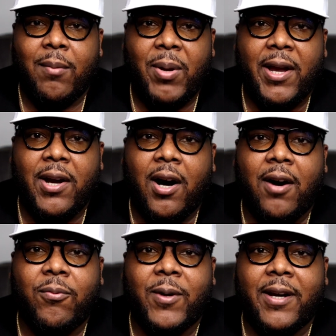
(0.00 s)
pay
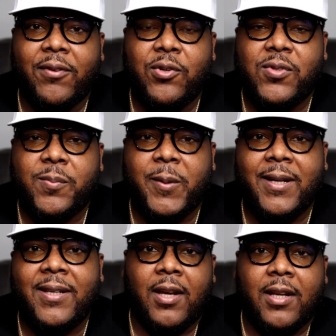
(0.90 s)
off whatever you
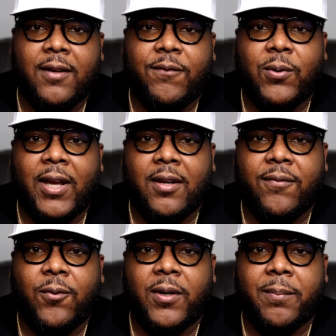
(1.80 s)
spend. And if you can't
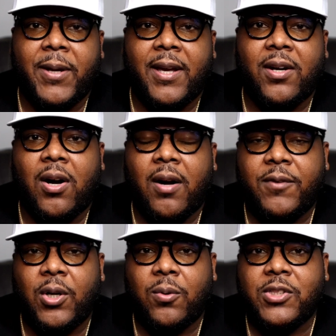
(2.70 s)
afford to pay it
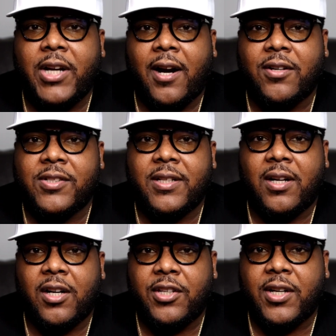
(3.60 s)
off, don't charge it
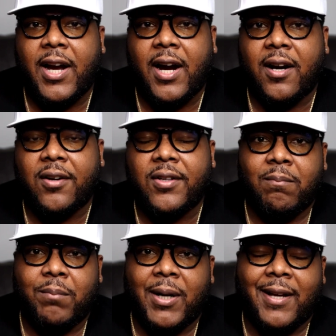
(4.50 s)
on your card.
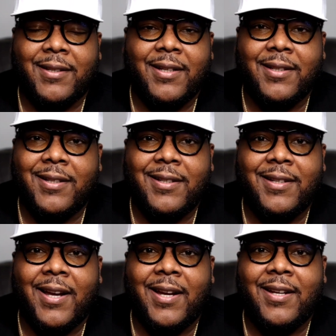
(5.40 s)
But at the end of the
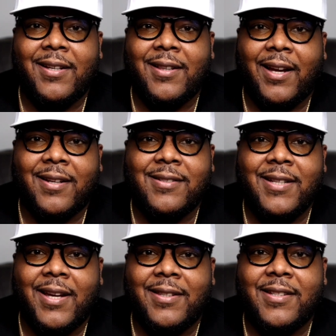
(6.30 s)
day, like I
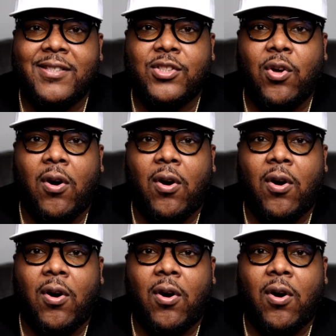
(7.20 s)
said, this is